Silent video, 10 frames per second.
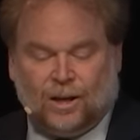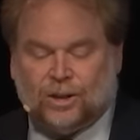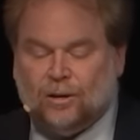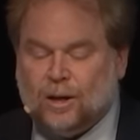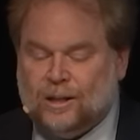
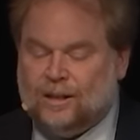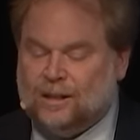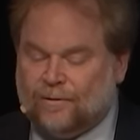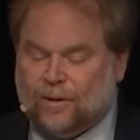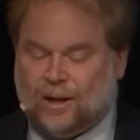To look at the
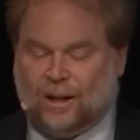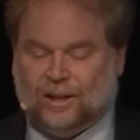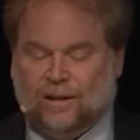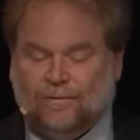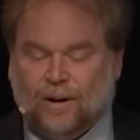
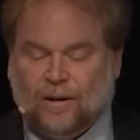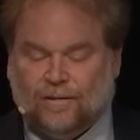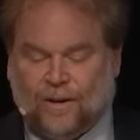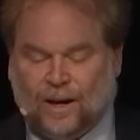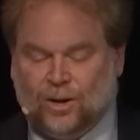difficulty of
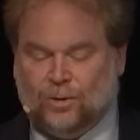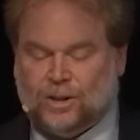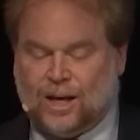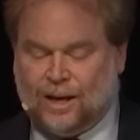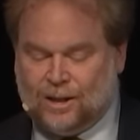verifying new
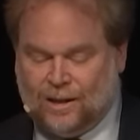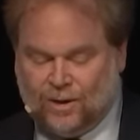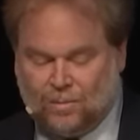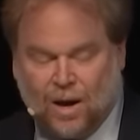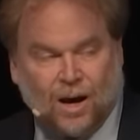
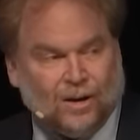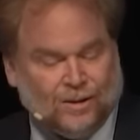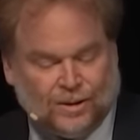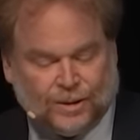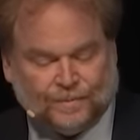scientific
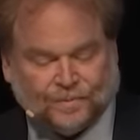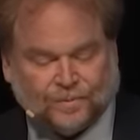models,